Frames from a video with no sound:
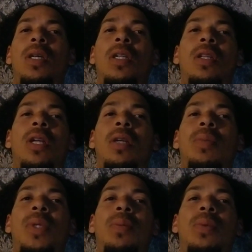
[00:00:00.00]
And a lot of
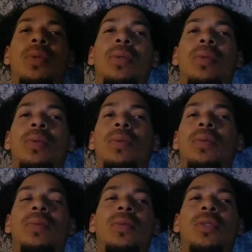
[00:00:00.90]
people
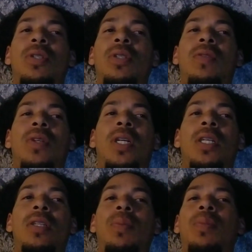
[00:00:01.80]
don't even know how
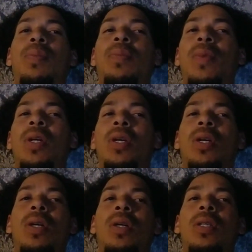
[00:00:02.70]
to
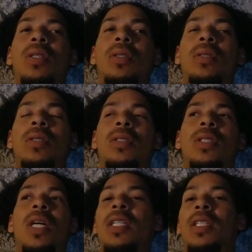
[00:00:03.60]

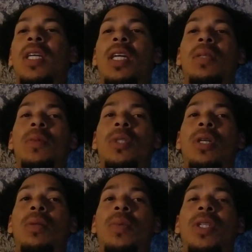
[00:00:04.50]
slide the tandems
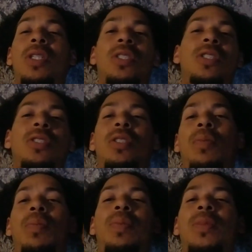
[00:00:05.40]
on them, because there's a
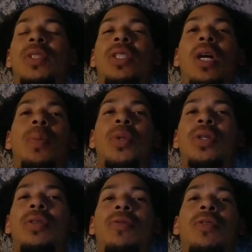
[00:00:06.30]
stopper
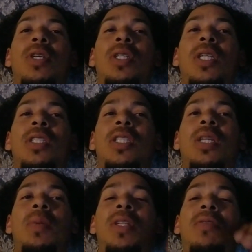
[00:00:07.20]
in the front that's
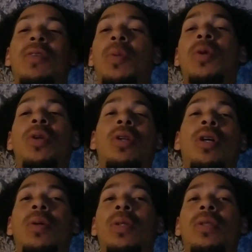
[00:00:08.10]
keeping it from going all
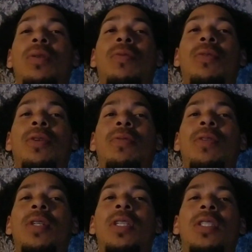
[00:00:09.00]
the way to the 40
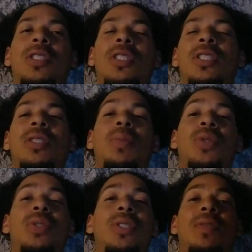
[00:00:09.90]
foot. It's just
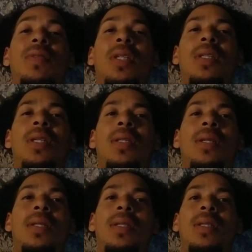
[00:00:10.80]
simple stuff like that
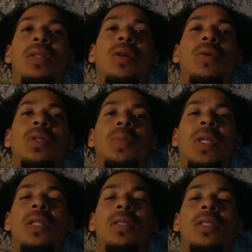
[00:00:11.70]
that no one's
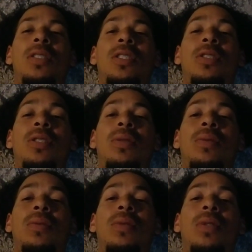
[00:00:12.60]
paying attention to.
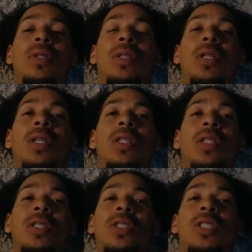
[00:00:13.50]

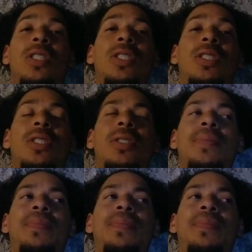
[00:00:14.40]
They're just